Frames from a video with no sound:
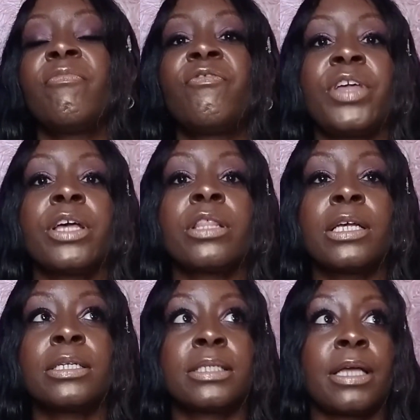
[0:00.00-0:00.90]

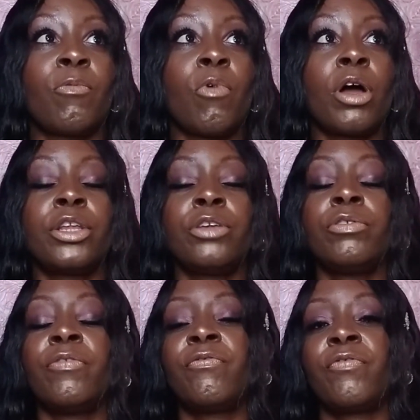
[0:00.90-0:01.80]
feelings. They want you
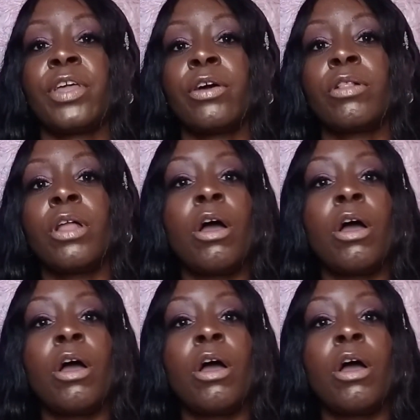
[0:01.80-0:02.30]
to feel